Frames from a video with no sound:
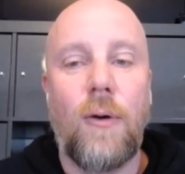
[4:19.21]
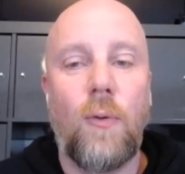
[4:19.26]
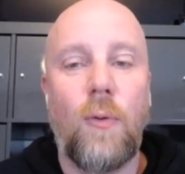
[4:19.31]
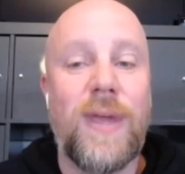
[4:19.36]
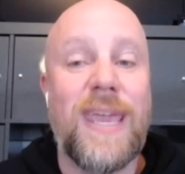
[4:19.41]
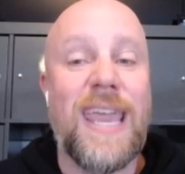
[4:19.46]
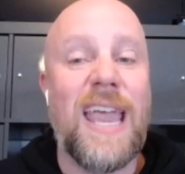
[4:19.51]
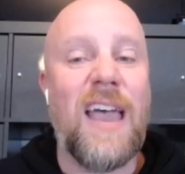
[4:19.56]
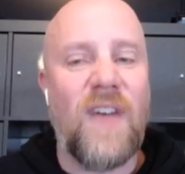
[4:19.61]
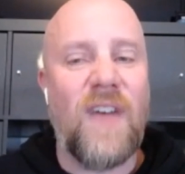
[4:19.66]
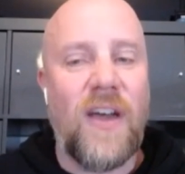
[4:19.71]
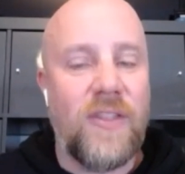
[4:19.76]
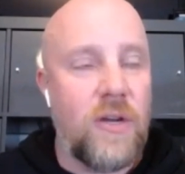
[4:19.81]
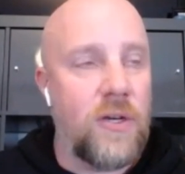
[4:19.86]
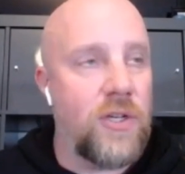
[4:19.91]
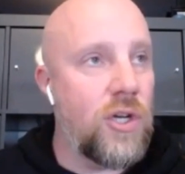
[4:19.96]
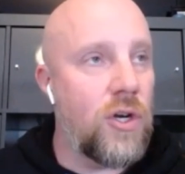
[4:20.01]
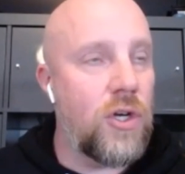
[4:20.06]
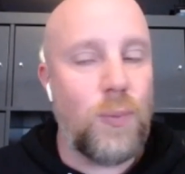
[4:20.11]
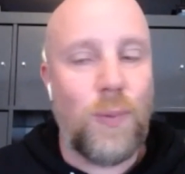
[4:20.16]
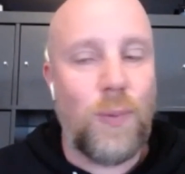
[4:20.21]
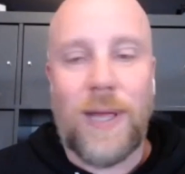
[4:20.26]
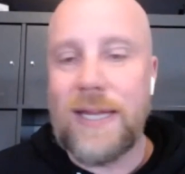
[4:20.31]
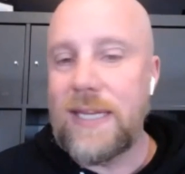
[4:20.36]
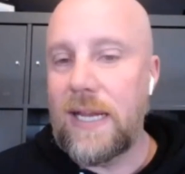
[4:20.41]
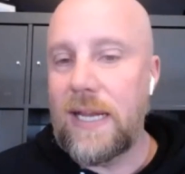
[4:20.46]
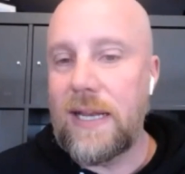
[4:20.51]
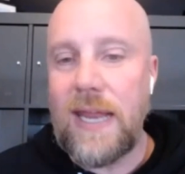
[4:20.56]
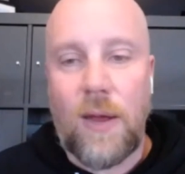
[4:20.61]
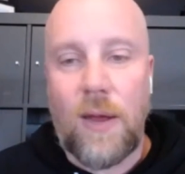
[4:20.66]
We have other church
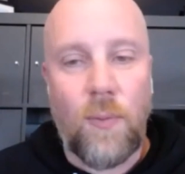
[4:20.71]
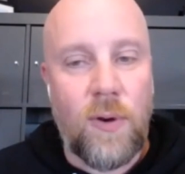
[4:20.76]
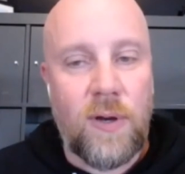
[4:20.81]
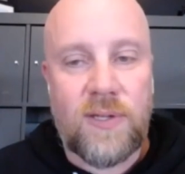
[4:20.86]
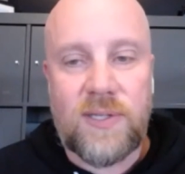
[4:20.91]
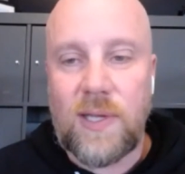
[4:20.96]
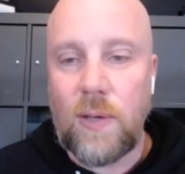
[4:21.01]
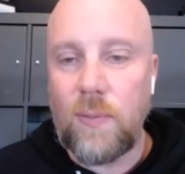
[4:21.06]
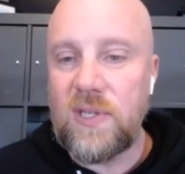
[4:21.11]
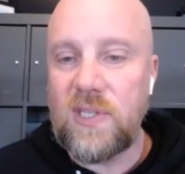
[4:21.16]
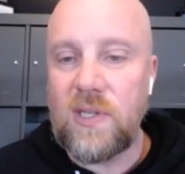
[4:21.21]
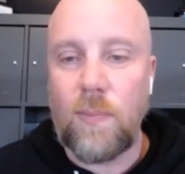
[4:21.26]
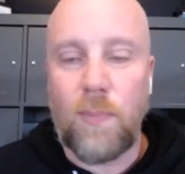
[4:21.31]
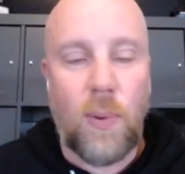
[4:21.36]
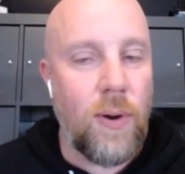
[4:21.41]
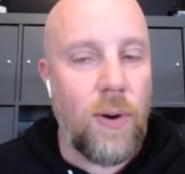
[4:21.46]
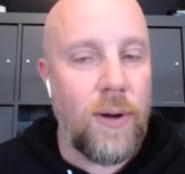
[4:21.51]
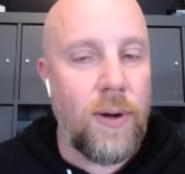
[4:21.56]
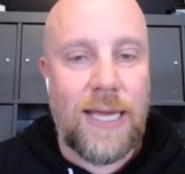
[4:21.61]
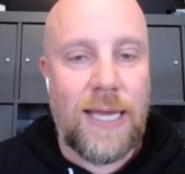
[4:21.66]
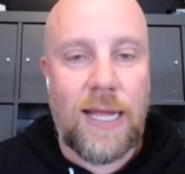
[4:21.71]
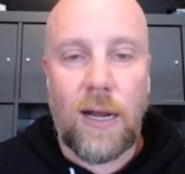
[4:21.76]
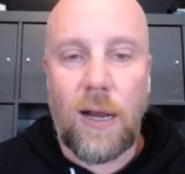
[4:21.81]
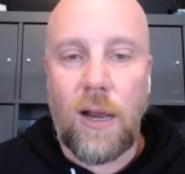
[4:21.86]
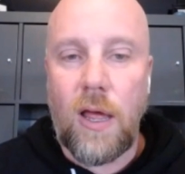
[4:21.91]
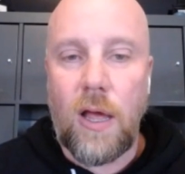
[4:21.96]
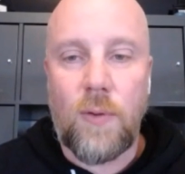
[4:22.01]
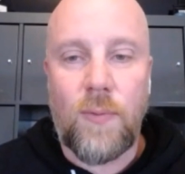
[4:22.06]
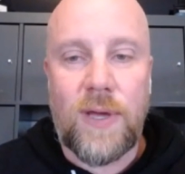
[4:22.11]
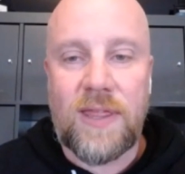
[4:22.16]
planting networks that we support and get
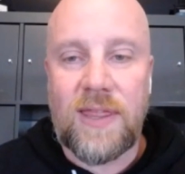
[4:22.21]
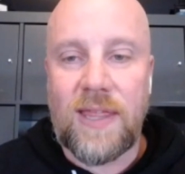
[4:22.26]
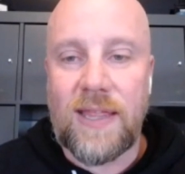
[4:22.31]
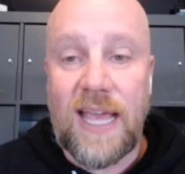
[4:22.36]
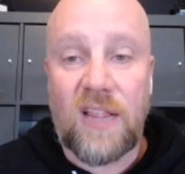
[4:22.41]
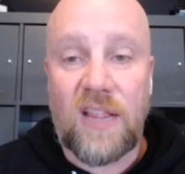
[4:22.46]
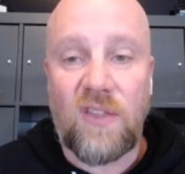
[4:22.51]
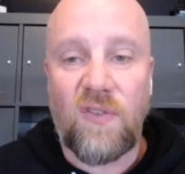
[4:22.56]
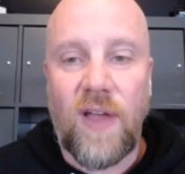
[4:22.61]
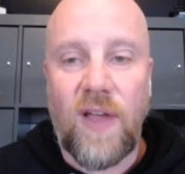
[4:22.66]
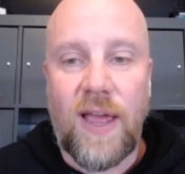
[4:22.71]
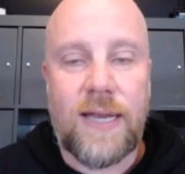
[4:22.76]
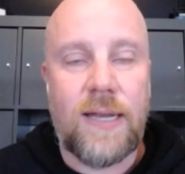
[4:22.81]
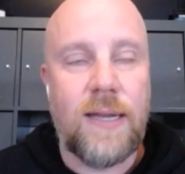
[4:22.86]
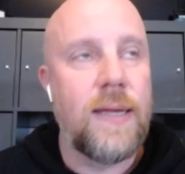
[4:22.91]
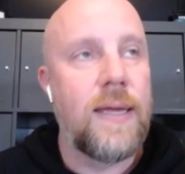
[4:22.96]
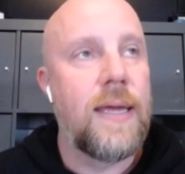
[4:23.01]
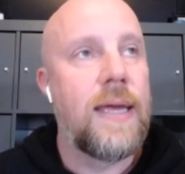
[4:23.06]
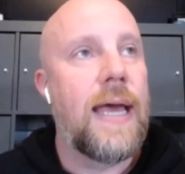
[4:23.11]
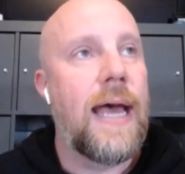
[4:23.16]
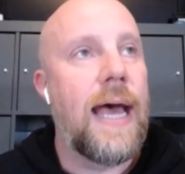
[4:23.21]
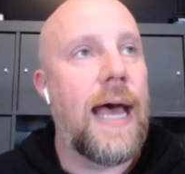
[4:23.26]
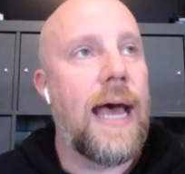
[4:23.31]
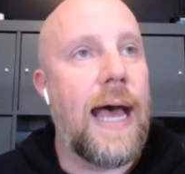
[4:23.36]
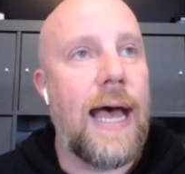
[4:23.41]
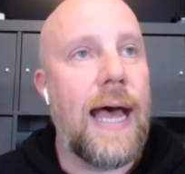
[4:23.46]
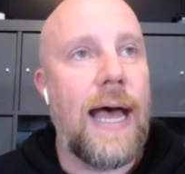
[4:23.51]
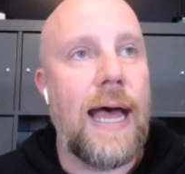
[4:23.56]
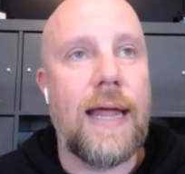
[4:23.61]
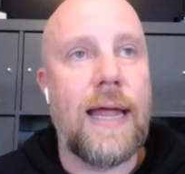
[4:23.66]
along with, and that's fine.
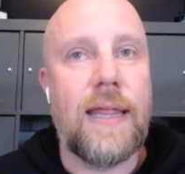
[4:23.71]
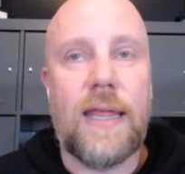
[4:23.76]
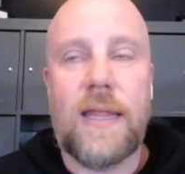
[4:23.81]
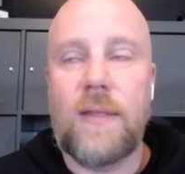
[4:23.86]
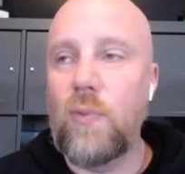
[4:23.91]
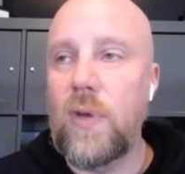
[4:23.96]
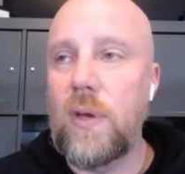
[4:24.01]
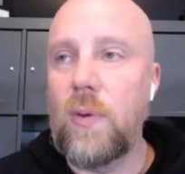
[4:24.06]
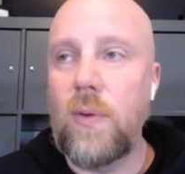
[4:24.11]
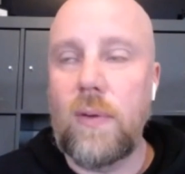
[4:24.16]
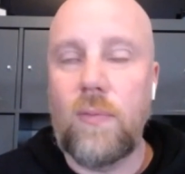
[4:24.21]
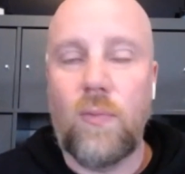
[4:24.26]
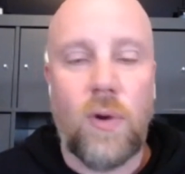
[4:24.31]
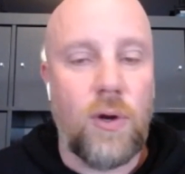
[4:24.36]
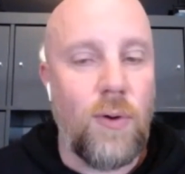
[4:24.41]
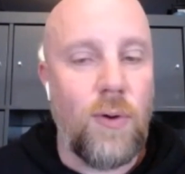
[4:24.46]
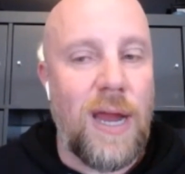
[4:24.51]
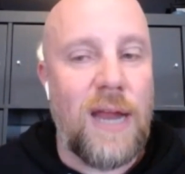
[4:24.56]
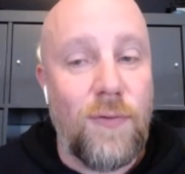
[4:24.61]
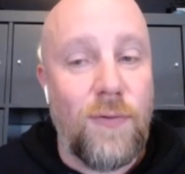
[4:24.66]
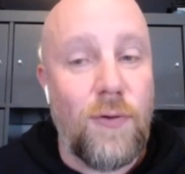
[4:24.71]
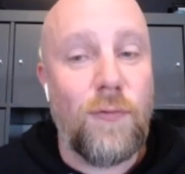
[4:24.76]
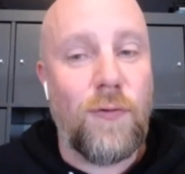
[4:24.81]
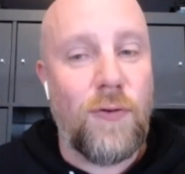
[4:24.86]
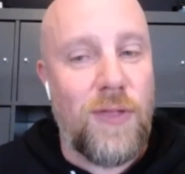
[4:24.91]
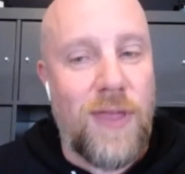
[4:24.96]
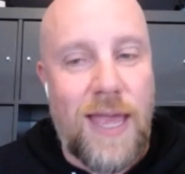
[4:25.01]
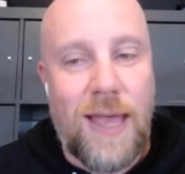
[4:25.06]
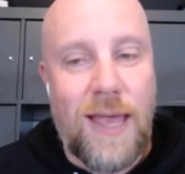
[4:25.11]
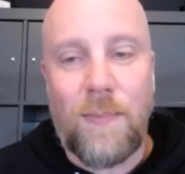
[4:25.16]
And we're grateful
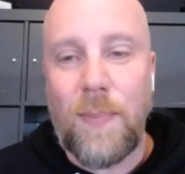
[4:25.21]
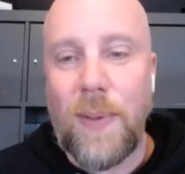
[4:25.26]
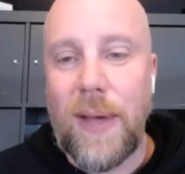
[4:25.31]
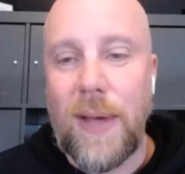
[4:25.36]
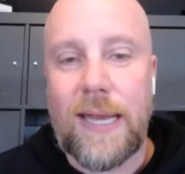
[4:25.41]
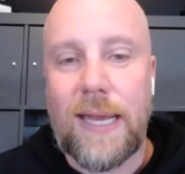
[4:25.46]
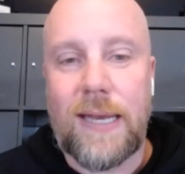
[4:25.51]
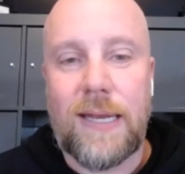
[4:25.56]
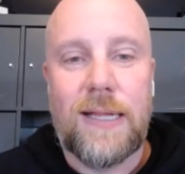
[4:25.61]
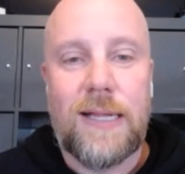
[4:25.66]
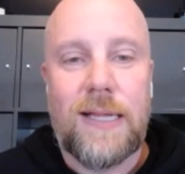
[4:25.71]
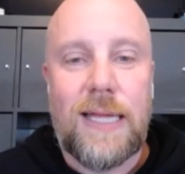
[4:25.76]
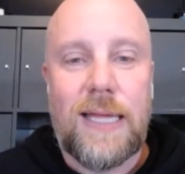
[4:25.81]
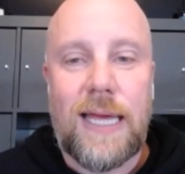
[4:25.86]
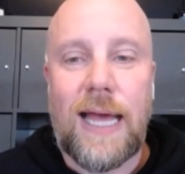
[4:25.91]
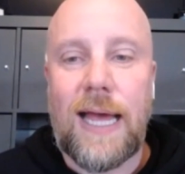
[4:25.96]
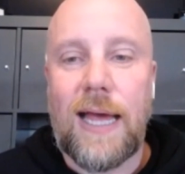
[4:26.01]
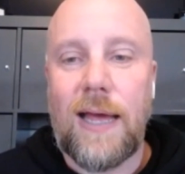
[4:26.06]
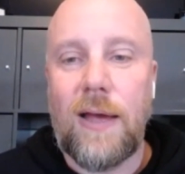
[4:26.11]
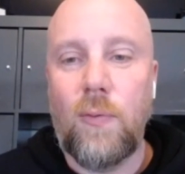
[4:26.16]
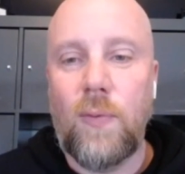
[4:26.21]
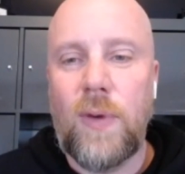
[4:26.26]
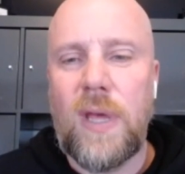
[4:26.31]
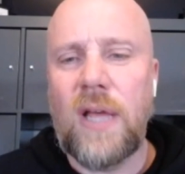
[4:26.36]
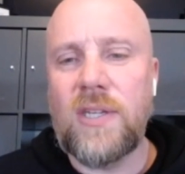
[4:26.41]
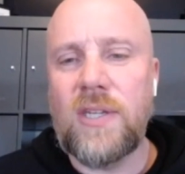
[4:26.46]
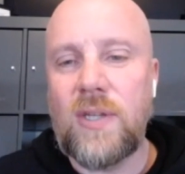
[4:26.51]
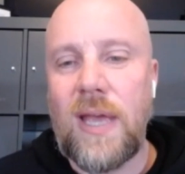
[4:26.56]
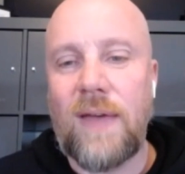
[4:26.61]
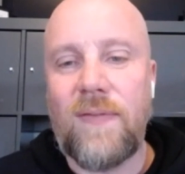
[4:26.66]
for them. But we
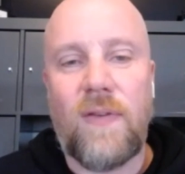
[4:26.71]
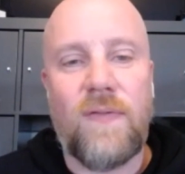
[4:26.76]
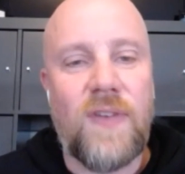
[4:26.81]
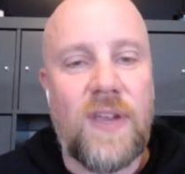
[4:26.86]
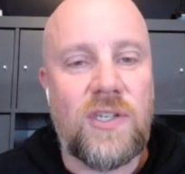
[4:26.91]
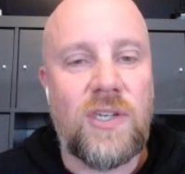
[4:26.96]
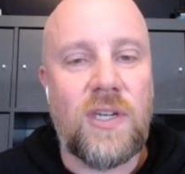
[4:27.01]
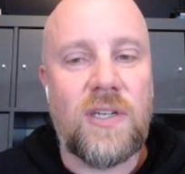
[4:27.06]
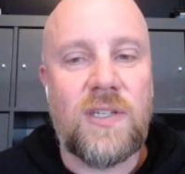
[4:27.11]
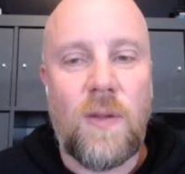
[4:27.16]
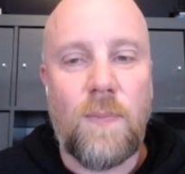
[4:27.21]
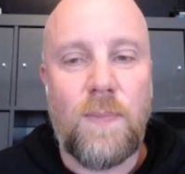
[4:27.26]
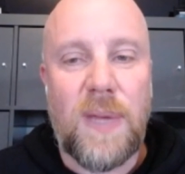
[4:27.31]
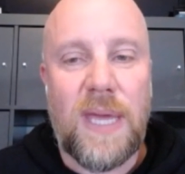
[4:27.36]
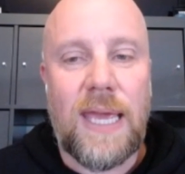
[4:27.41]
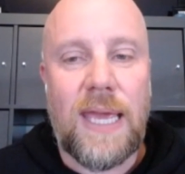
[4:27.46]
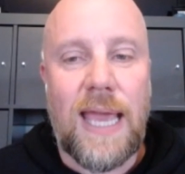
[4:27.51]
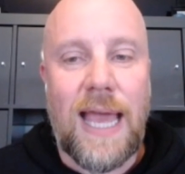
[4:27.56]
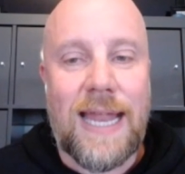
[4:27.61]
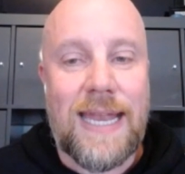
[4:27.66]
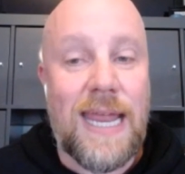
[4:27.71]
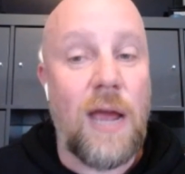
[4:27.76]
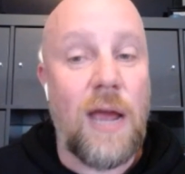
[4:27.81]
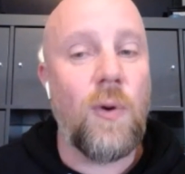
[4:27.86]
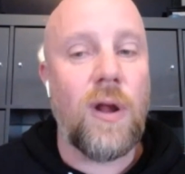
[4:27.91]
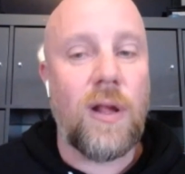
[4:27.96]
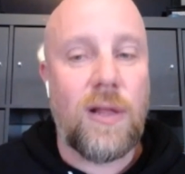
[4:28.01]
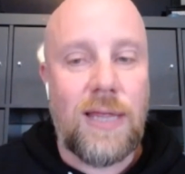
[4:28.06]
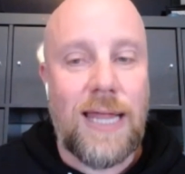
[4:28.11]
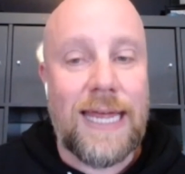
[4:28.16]
also have a vision to be a
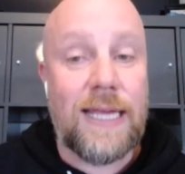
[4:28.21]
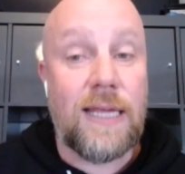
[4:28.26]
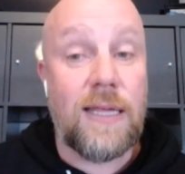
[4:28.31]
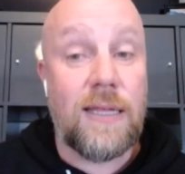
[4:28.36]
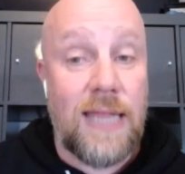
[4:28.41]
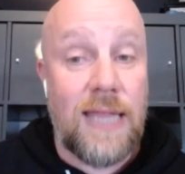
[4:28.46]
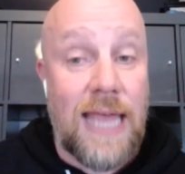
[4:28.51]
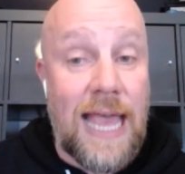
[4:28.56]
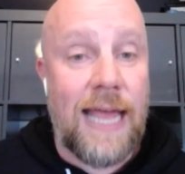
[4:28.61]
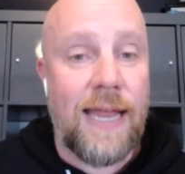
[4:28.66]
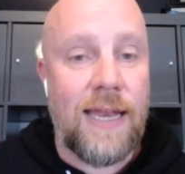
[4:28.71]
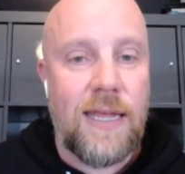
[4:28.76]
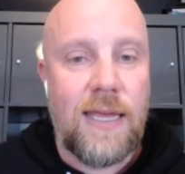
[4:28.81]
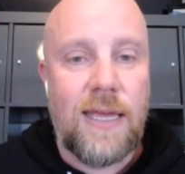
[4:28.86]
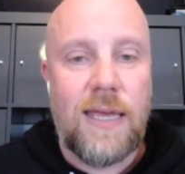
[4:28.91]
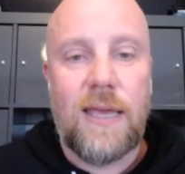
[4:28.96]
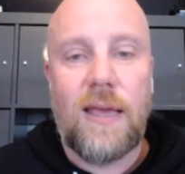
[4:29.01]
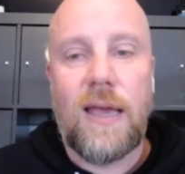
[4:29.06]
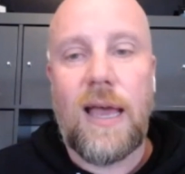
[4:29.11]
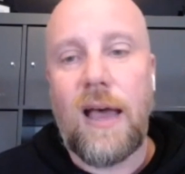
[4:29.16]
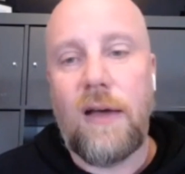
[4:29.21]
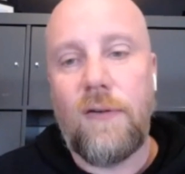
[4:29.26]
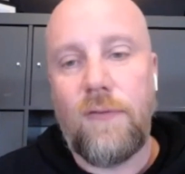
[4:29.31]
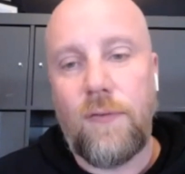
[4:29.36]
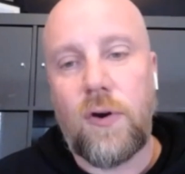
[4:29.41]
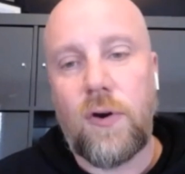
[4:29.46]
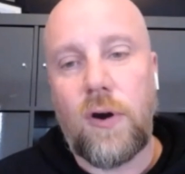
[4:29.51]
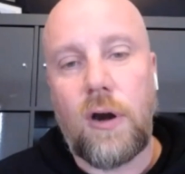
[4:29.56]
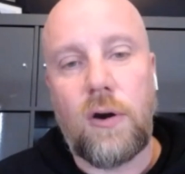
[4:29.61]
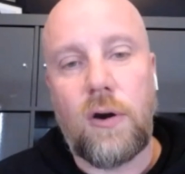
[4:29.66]
network like that
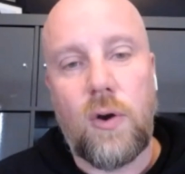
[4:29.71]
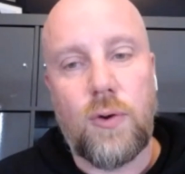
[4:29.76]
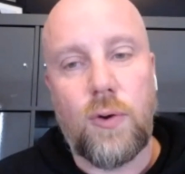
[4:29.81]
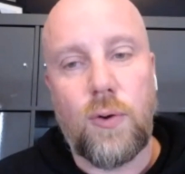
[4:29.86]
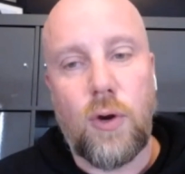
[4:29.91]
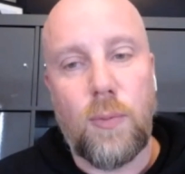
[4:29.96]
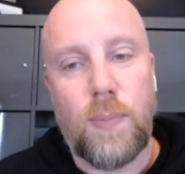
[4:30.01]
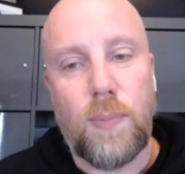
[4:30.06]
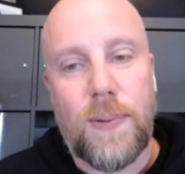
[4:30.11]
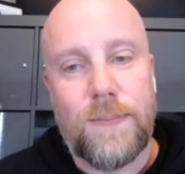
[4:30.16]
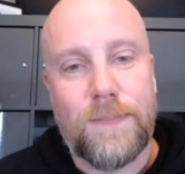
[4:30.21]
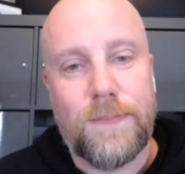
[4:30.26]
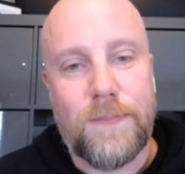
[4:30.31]
for our own group.